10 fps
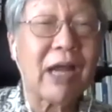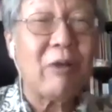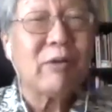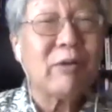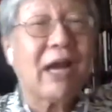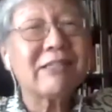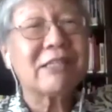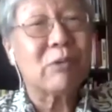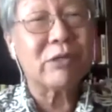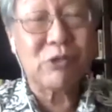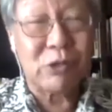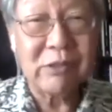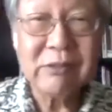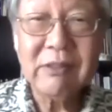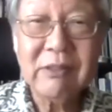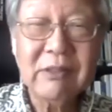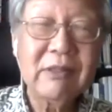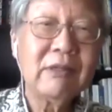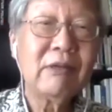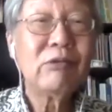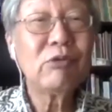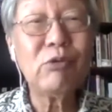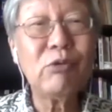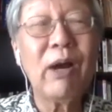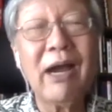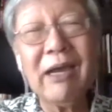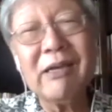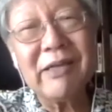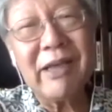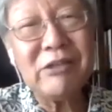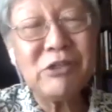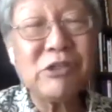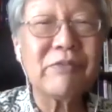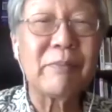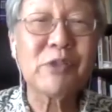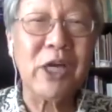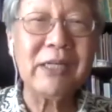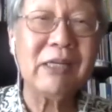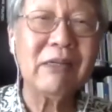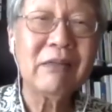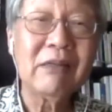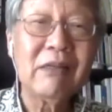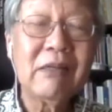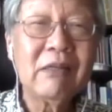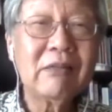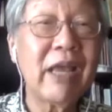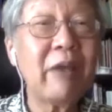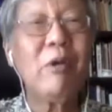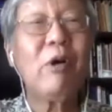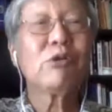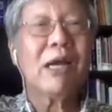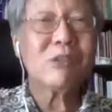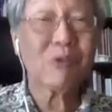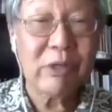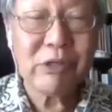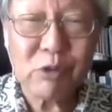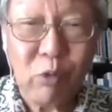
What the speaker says: I want to ask this question. You hire the engineers from China, they will also ask questions.